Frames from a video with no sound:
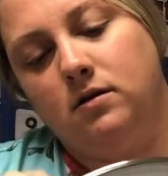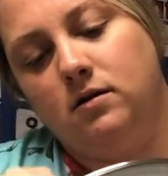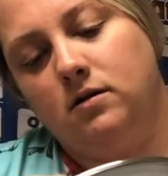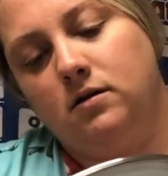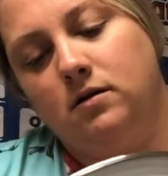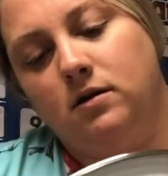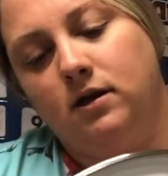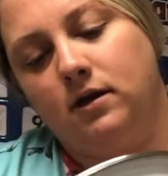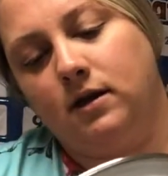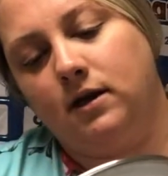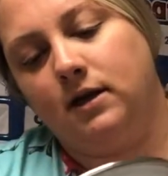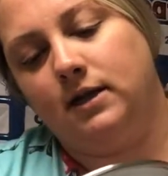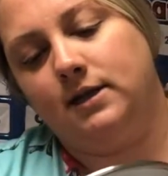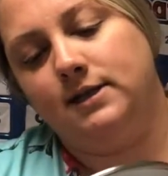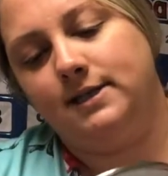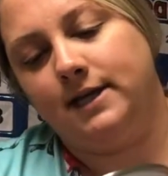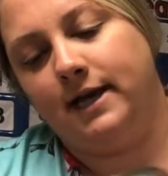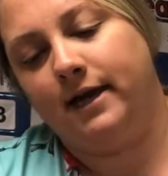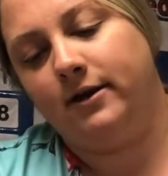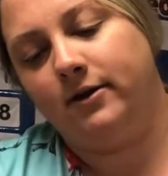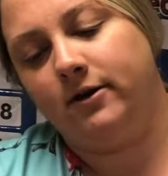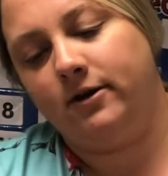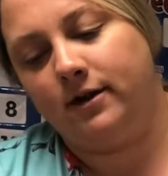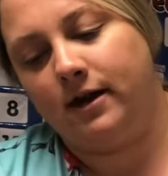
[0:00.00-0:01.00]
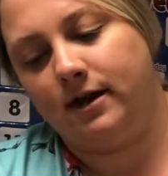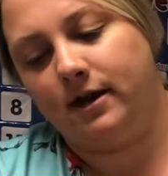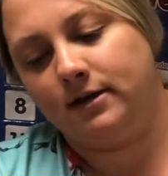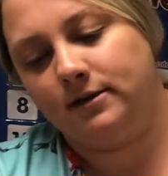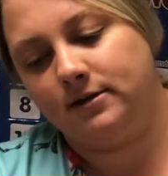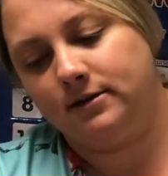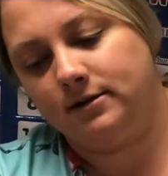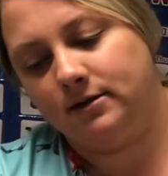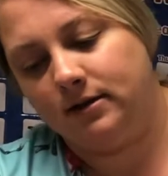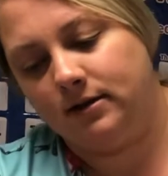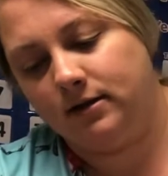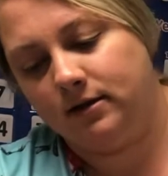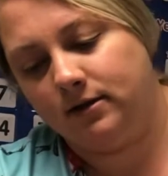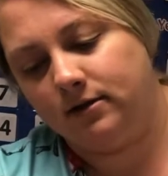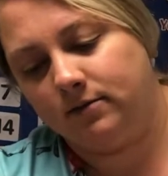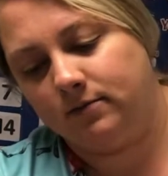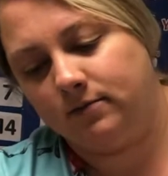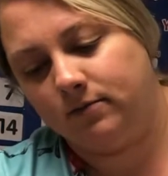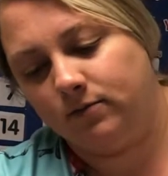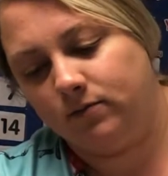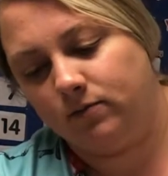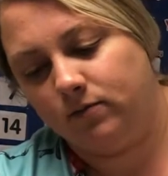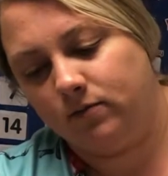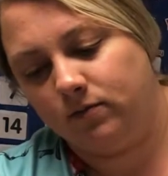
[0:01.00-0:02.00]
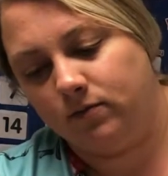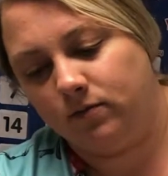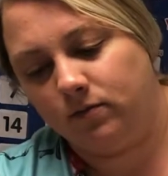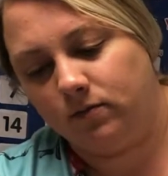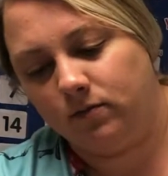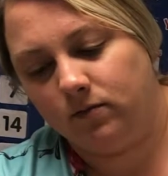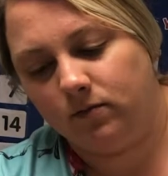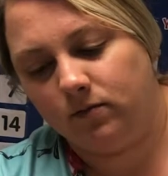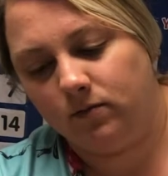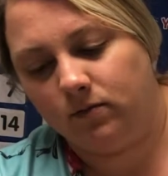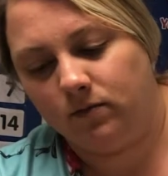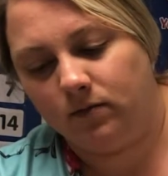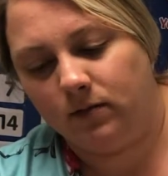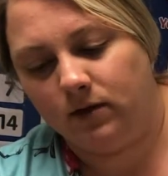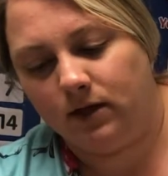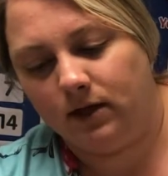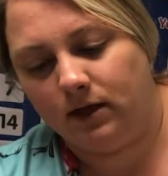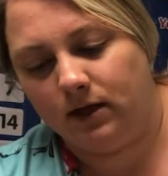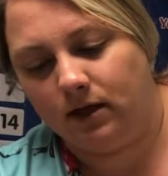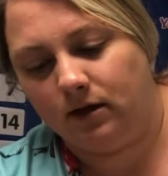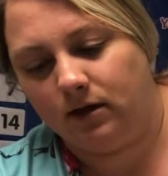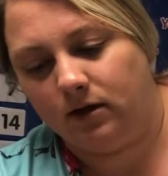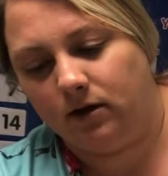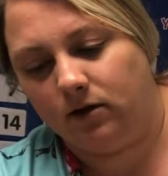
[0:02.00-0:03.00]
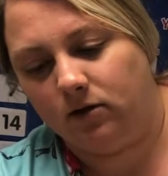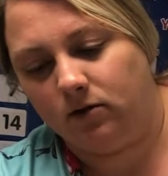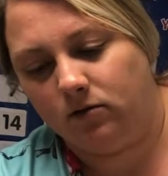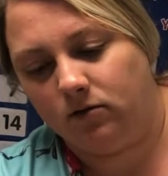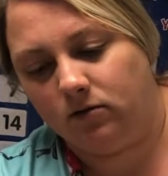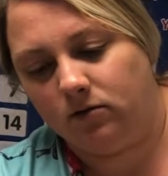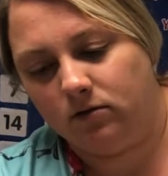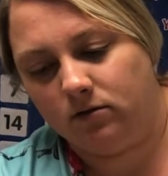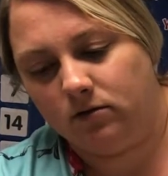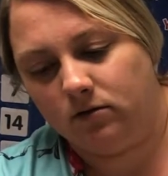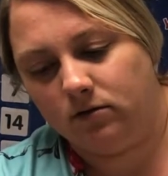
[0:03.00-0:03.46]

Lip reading: the container next to the yellow.